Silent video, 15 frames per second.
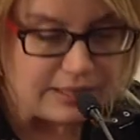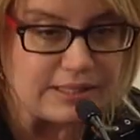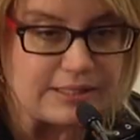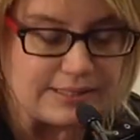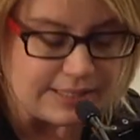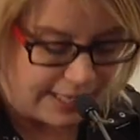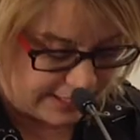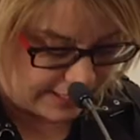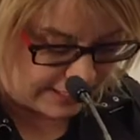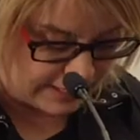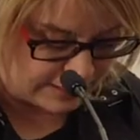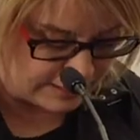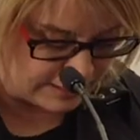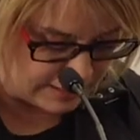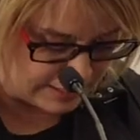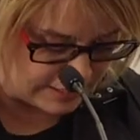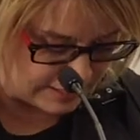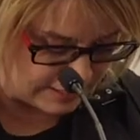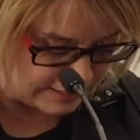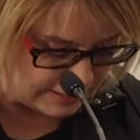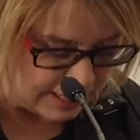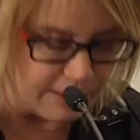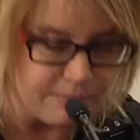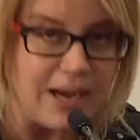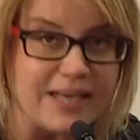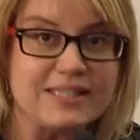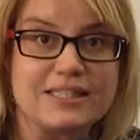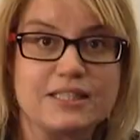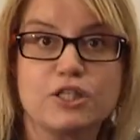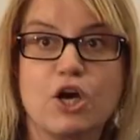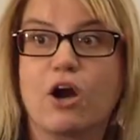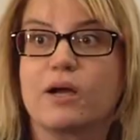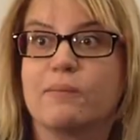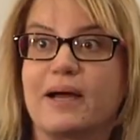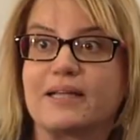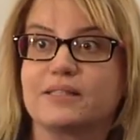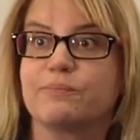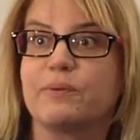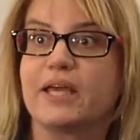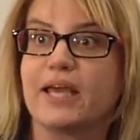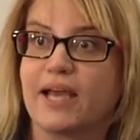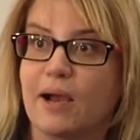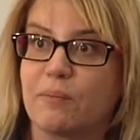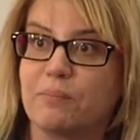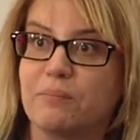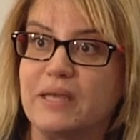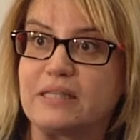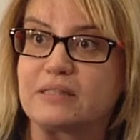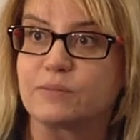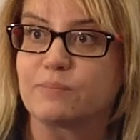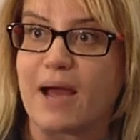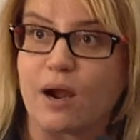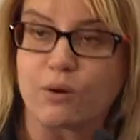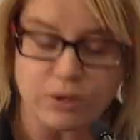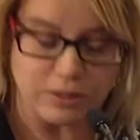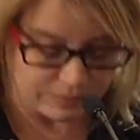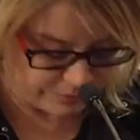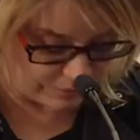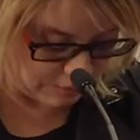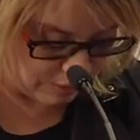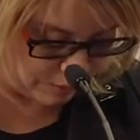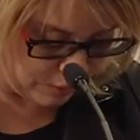The second is, I did talk about speaking up means power, so I